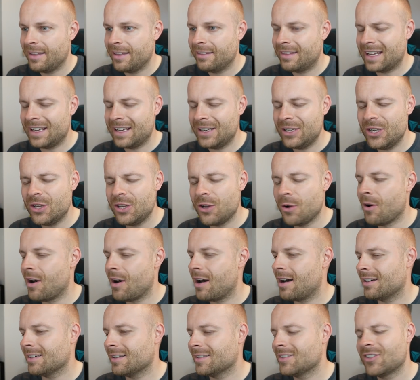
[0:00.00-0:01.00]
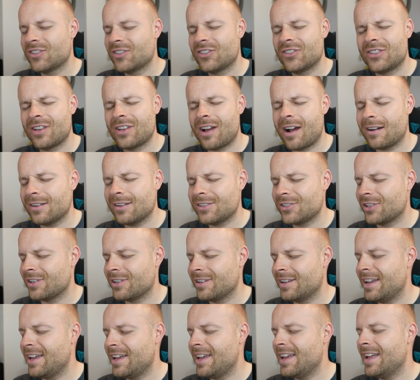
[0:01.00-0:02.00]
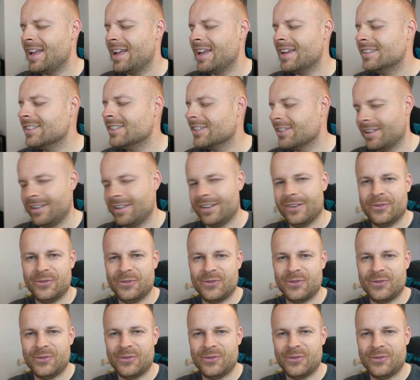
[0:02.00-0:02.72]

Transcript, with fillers: then you are such an idiot,